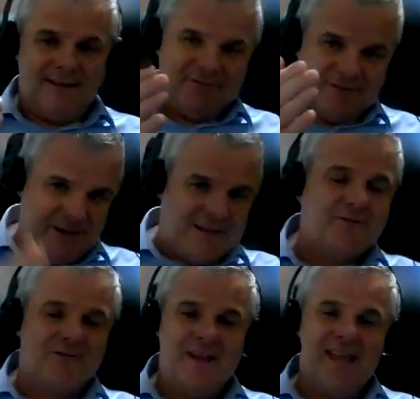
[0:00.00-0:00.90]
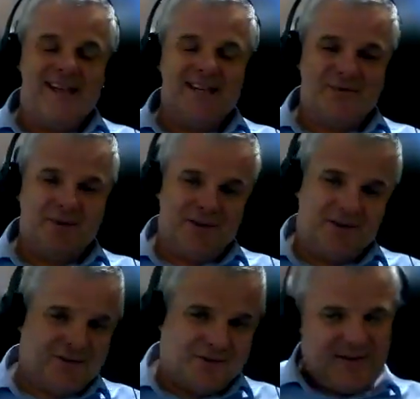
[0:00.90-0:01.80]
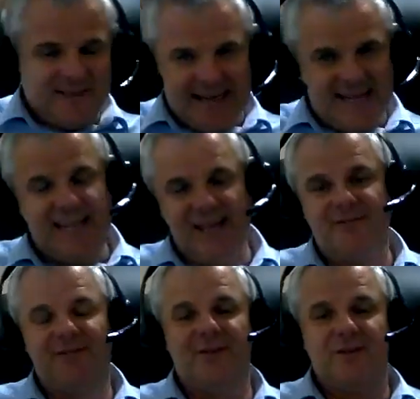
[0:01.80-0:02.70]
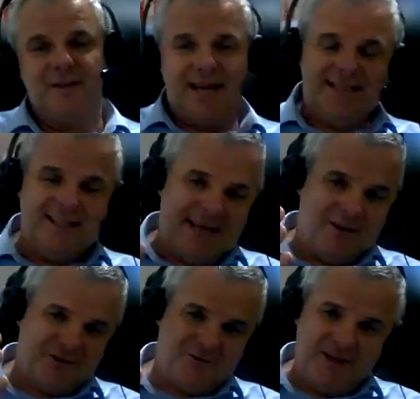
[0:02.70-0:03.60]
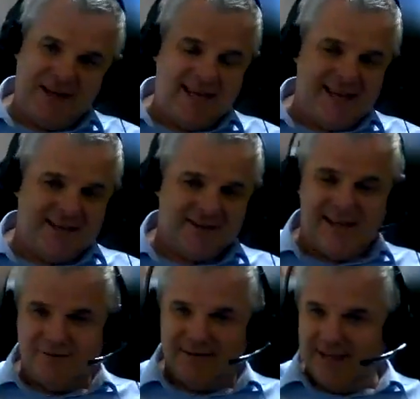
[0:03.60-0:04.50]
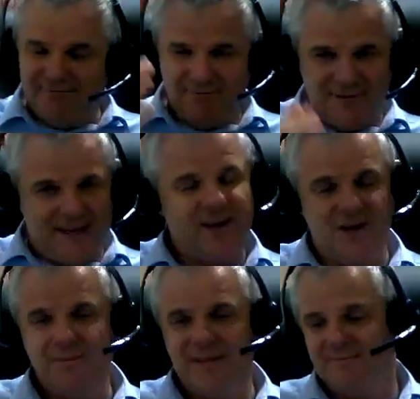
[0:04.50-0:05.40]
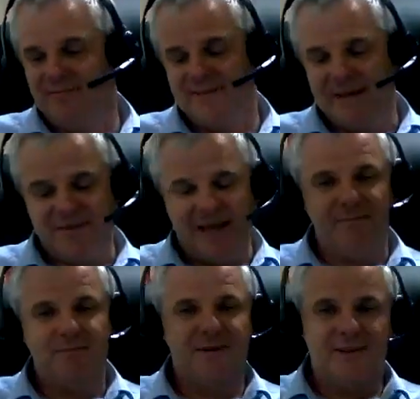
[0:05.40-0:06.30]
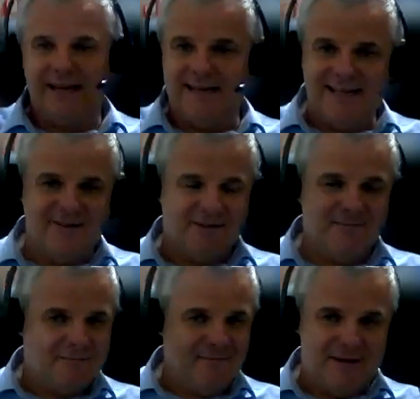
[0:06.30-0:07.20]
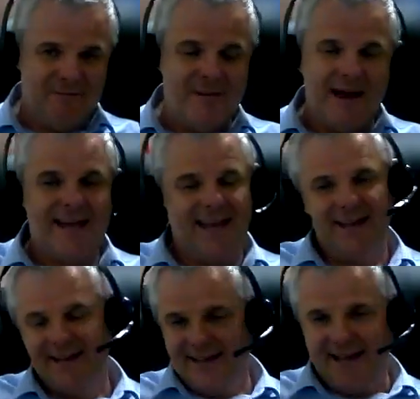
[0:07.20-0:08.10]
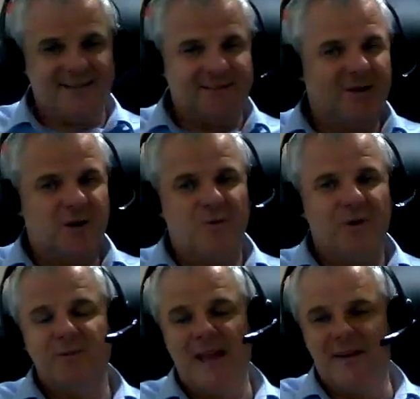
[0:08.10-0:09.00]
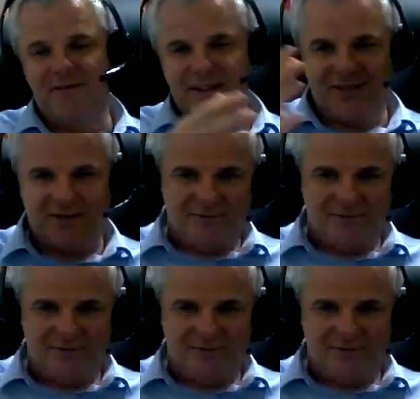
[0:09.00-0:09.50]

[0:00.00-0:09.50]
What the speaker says: spend 3 years with us, leave, and in those 3 years they come in September, they leave in May, and we have this